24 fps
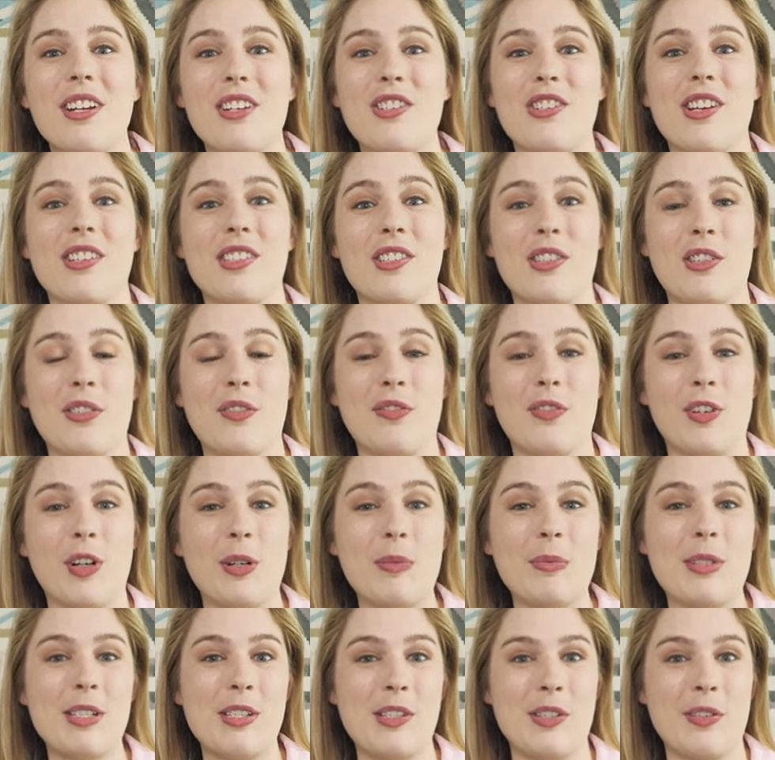it adjusts the
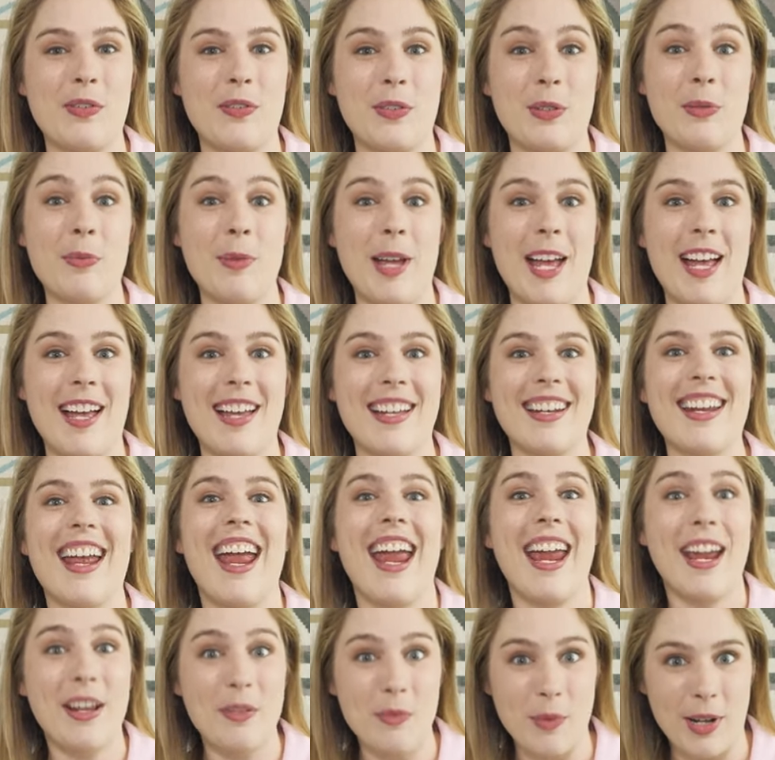firmness of your bed
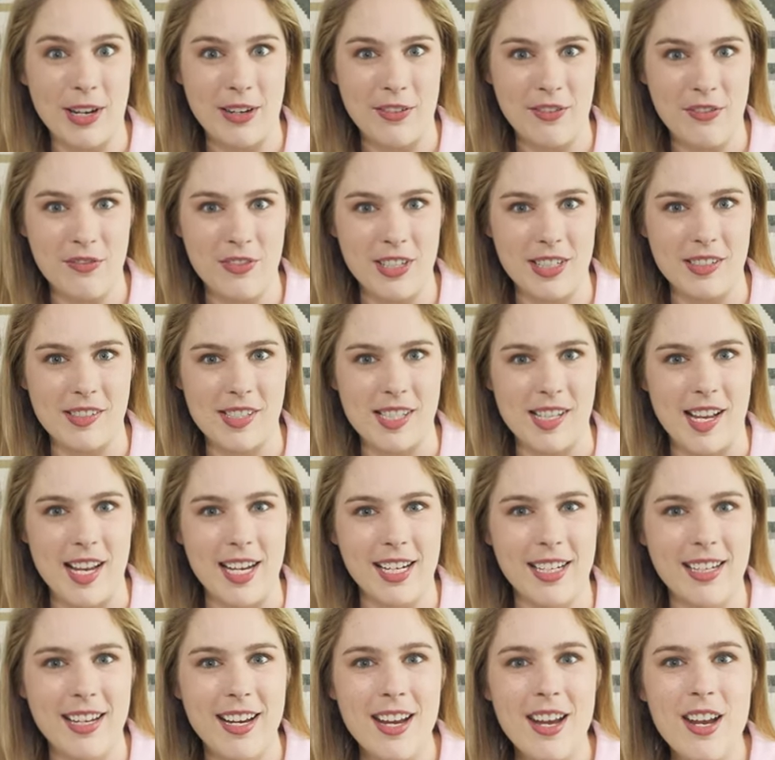and what it feels
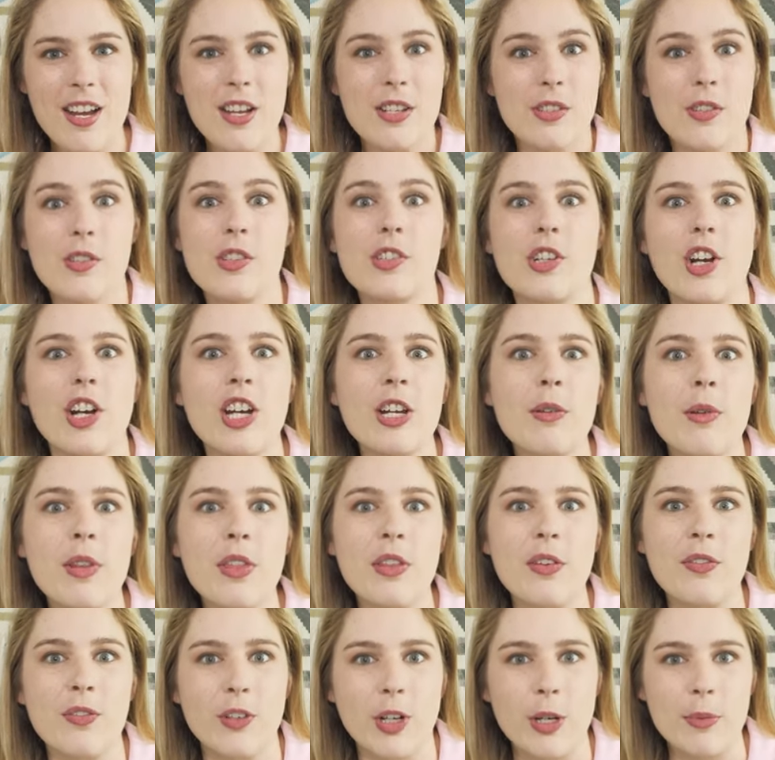like. So starting with
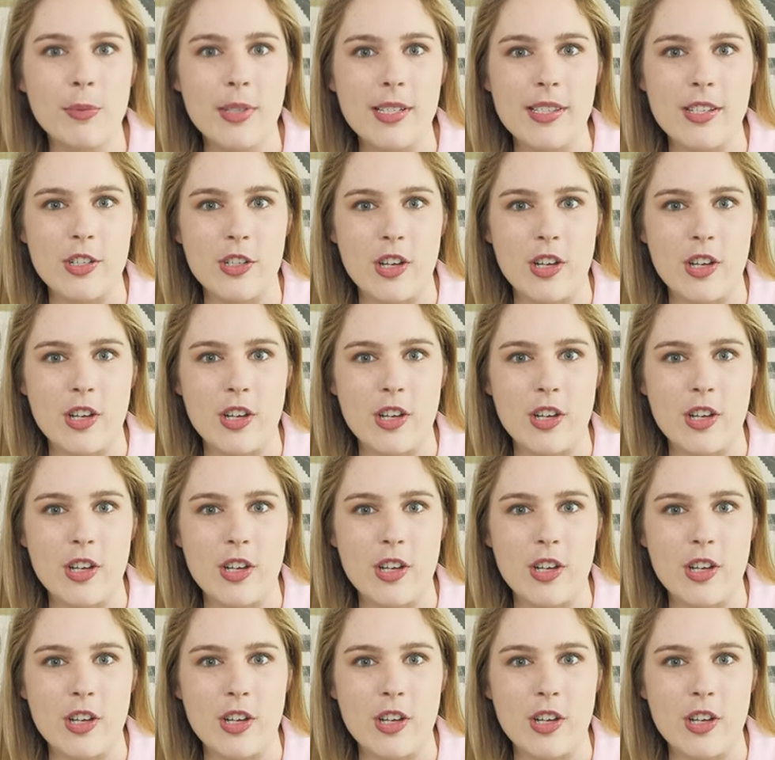the firmness